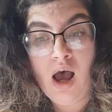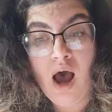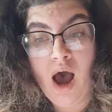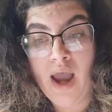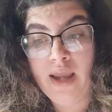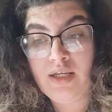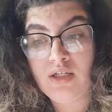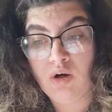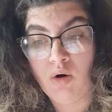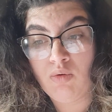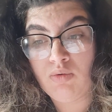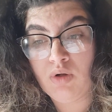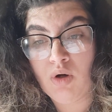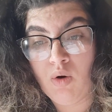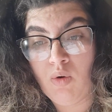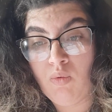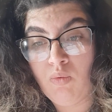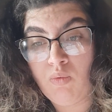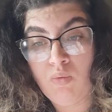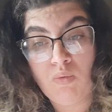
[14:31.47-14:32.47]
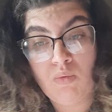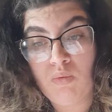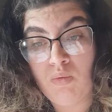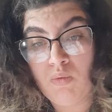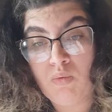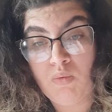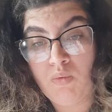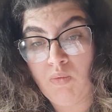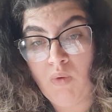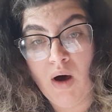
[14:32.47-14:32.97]
I don't know
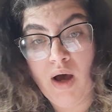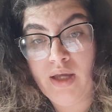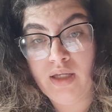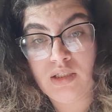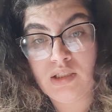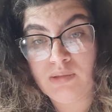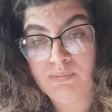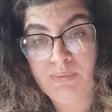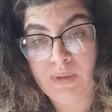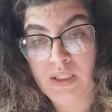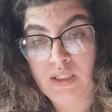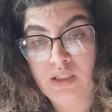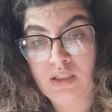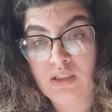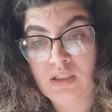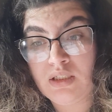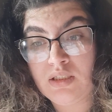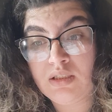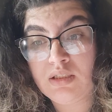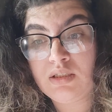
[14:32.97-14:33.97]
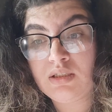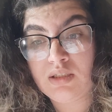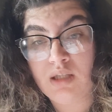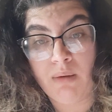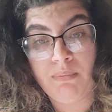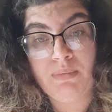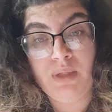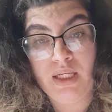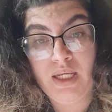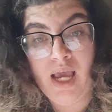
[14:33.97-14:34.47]
what, but
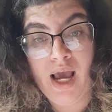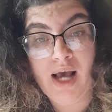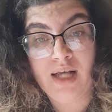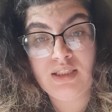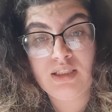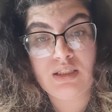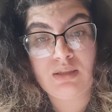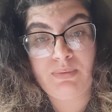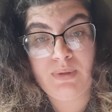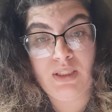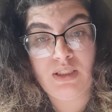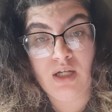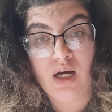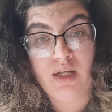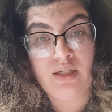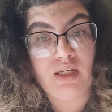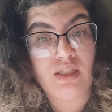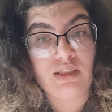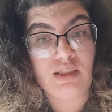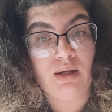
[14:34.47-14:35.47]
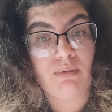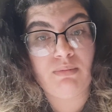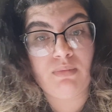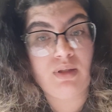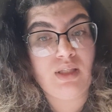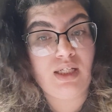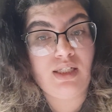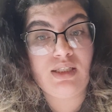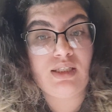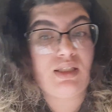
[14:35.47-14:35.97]
something has to be done.
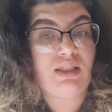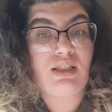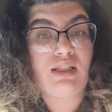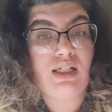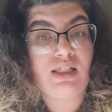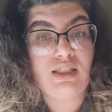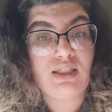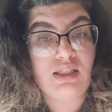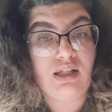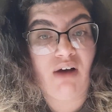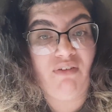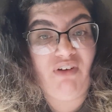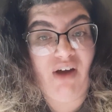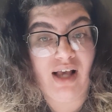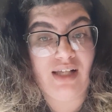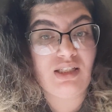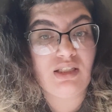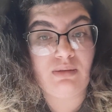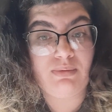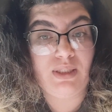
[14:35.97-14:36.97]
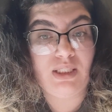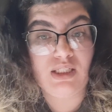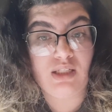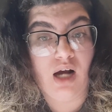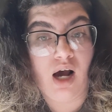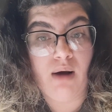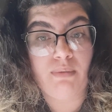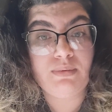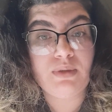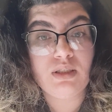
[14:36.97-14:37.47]
This stuff has to be
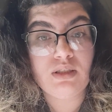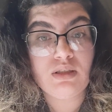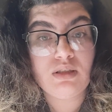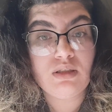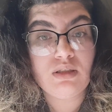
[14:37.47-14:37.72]
stopped.